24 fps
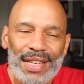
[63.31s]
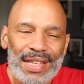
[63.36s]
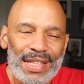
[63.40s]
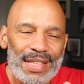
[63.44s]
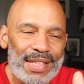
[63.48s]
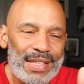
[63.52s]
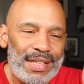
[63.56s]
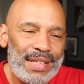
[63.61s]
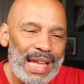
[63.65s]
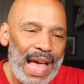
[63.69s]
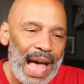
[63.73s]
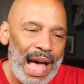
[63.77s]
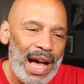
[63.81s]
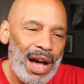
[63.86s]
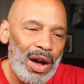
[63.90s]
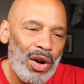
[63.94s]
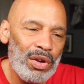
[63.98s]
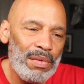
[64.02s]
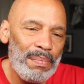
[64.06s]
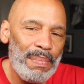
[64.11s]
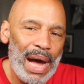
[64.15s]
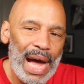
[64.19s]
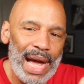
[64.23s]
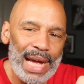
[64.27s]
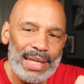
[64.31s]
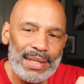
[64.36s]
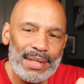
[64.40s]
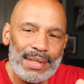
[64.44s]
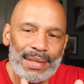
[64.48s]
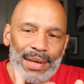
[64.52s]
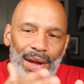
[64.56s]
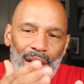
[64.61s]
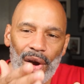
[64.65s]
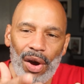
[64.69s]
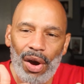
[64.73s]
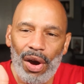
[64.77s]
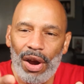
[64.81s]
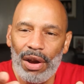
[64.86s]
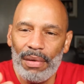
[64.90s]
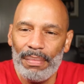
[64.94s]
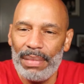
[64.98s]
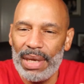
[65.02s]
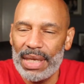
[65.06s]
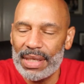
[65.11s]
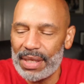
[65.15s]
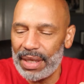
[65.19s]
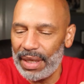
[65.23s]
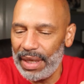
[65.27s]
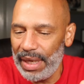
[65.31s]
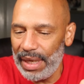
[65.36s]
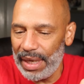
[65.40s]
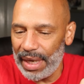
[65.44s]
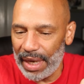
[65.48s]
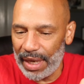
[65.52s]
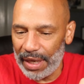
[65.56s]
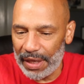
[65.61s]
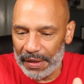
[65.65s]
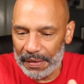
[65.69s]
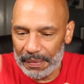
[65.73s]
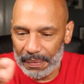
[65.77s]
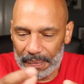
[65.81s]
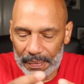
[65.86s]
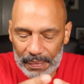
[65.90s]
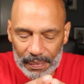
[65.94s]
Sound bites are misleading.